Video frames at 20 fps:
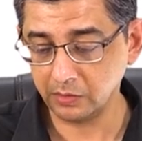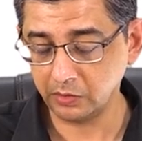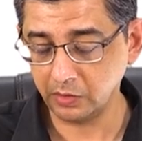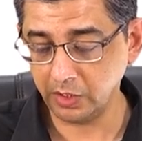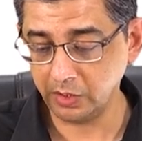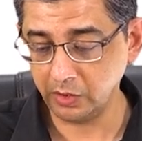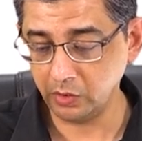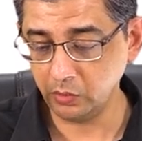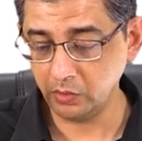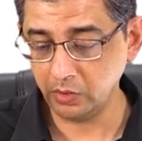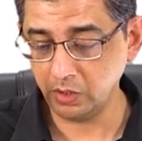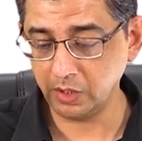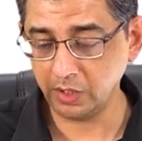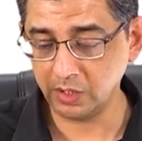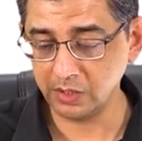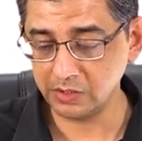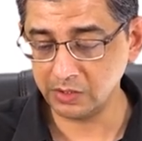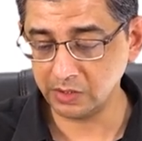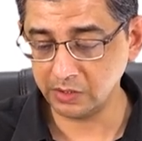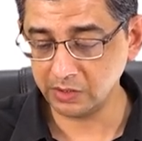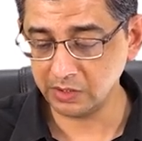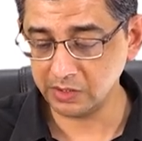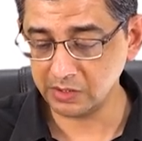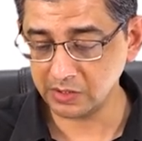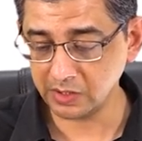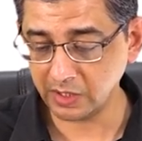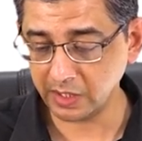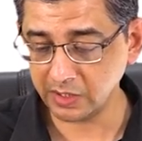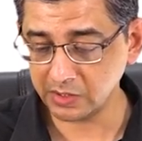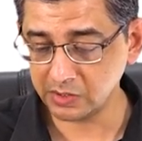then do not answer
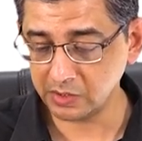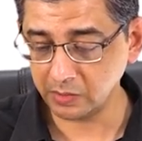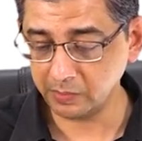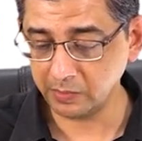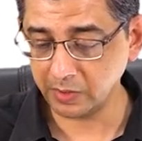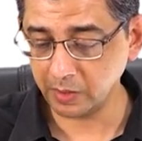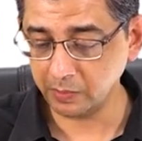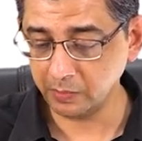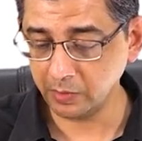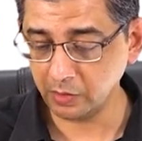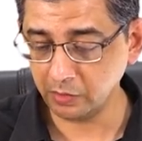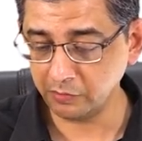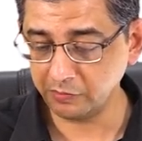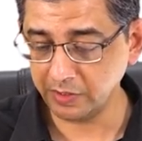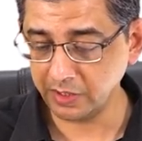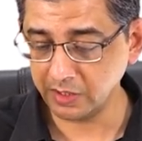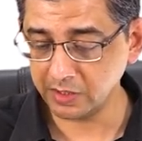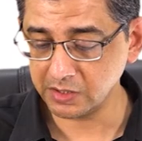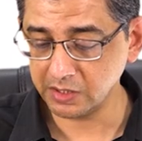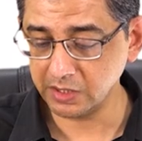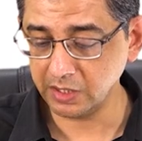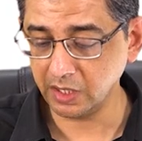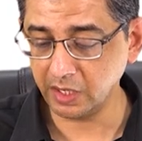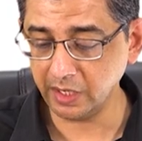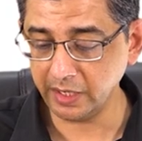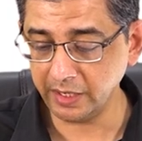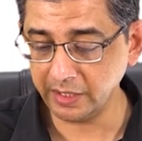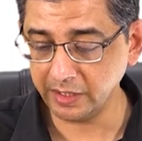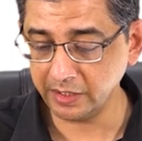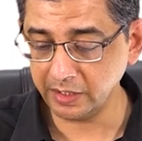this as the murmur of VSD.
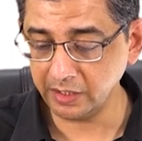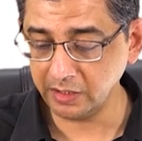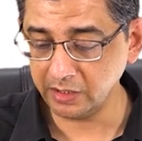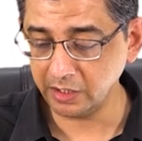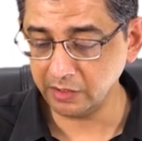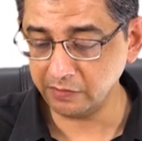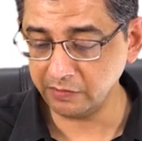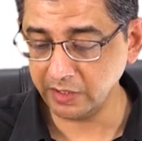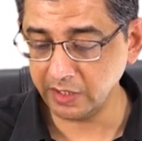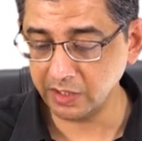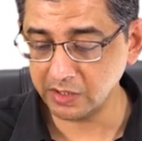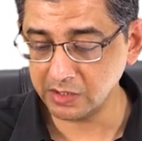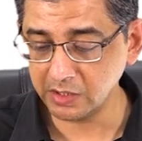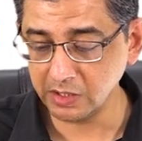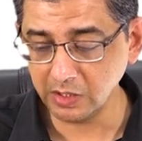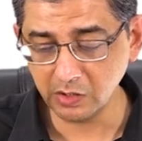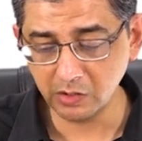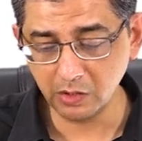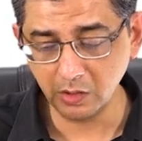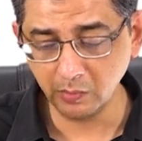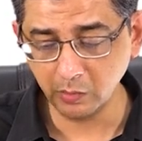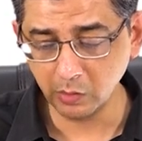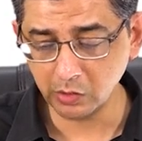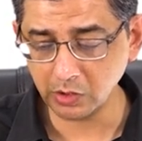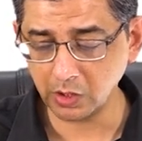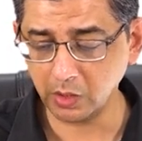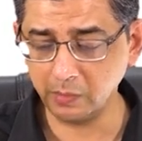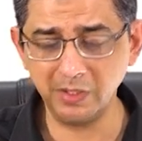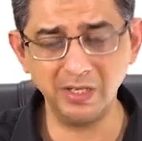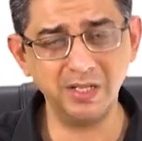I agree that VSD is the
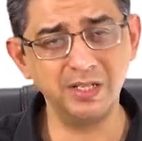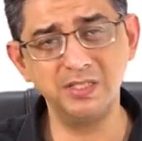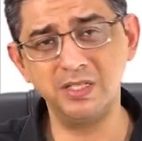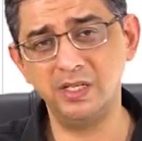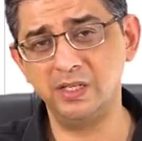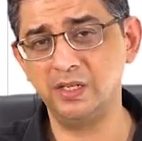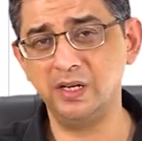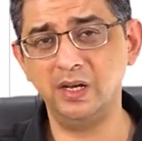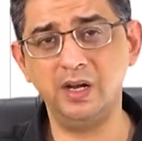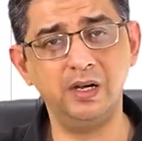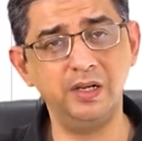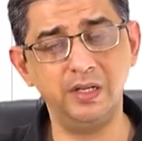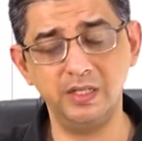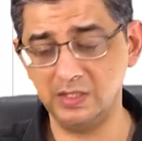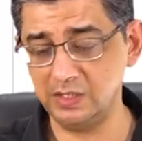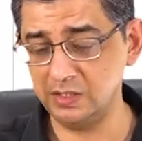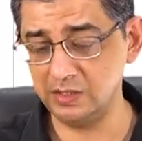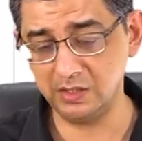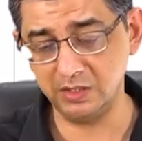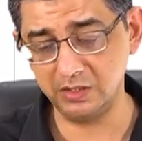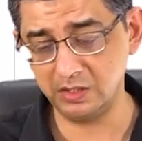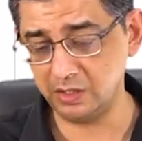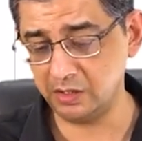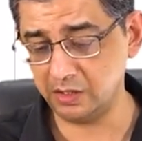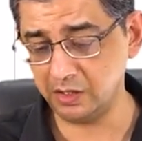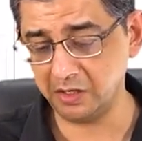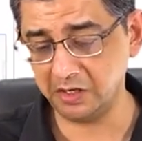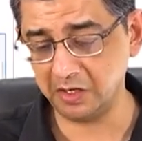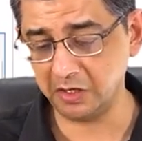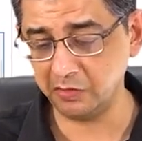most common congenital heart disease in
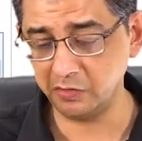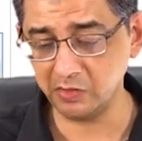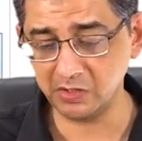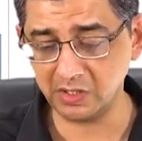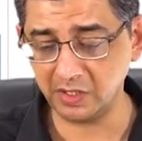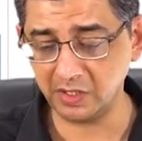children, and you